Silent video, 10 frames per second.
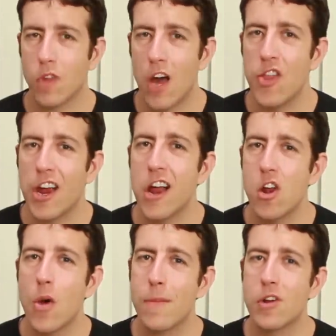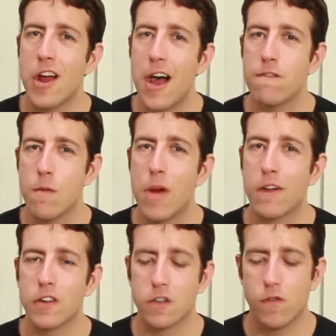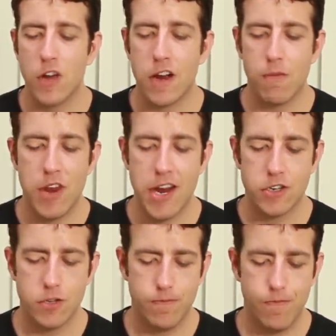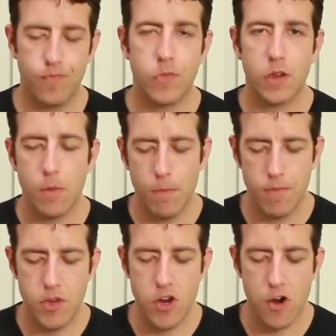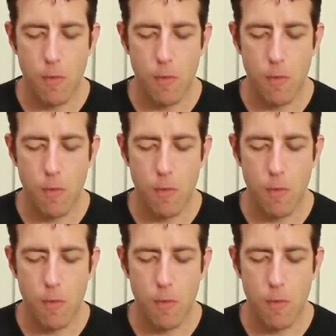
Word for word: I think I know what I'm gonna have for breakfast for like the next year.